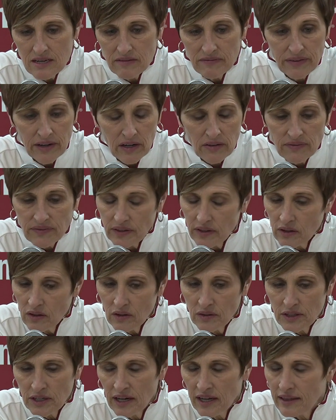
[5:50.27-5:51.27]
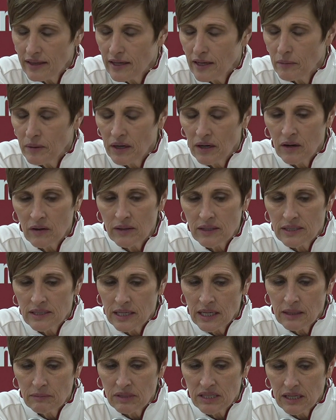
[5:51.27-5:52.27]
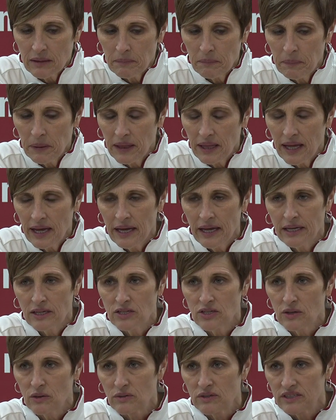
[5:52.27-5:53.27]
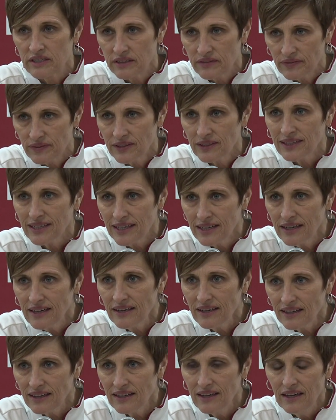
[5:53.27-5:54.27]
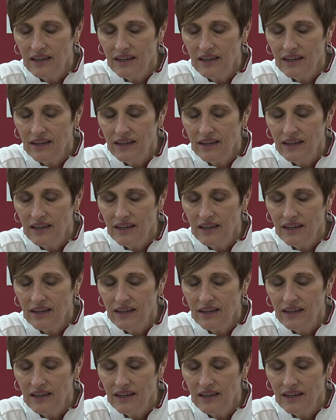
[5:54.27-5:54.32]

Fairfield, I think about all the teams that play so differently.